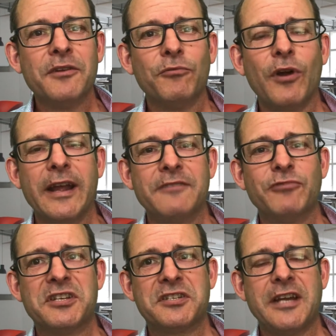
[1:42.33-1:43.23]
writing
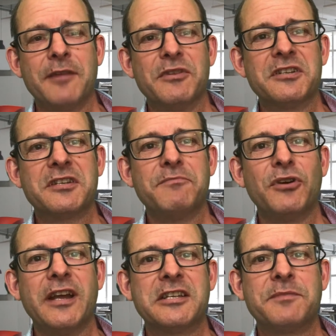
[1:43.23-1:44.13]
risk statements in
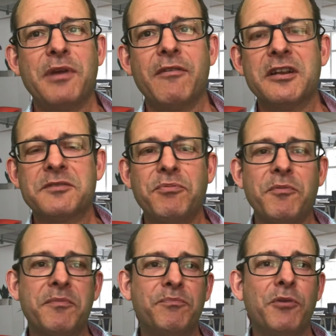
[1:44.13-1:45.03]
my experience
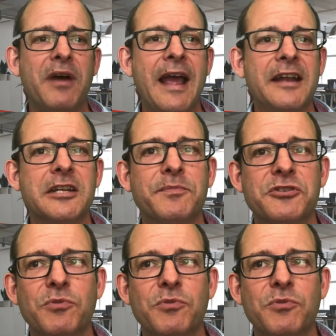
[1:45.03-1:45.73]
probably put my hand up as